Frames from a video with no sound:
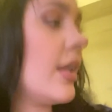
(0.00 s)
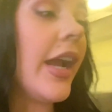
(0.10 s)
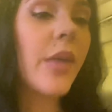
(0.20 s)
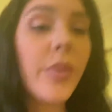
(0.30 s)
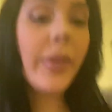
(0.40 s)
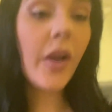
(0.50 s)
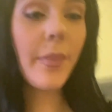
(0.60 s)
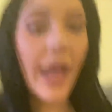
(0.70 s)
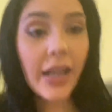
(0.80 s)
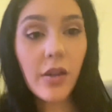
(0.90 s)
I could probably go
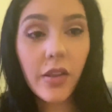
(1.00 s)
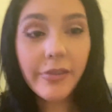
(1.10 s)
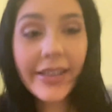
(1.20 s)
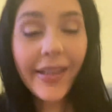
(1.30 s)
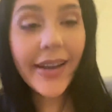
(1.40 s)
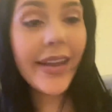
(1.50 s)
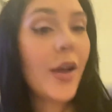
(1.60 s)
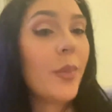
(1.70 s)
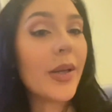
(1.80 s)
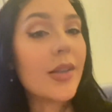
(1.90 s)
back on the ring light
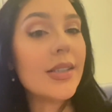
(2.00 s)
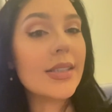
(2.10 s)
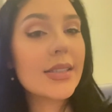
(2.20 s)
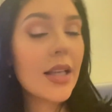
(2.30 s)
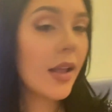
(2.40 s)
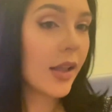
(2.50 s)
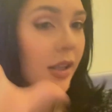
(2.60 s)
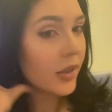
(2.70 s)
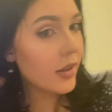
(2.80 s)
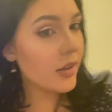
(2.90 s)
now because
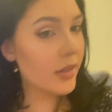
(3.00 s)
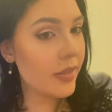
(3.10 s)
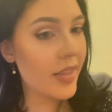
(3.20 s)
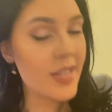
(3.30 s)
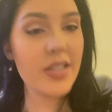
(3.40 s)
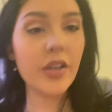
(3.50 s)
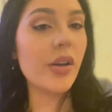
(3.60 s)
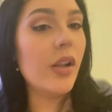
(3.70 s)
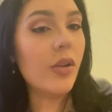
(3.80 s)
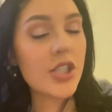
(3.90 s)
this isn't
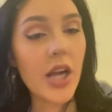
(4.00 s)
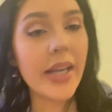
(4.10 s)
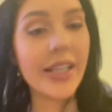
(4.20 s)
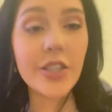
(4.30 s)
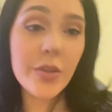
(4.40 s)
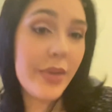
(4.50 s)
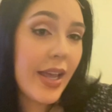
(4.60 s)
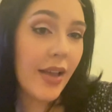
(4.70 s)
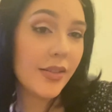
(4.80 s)
gonna look shiny, it's human hair.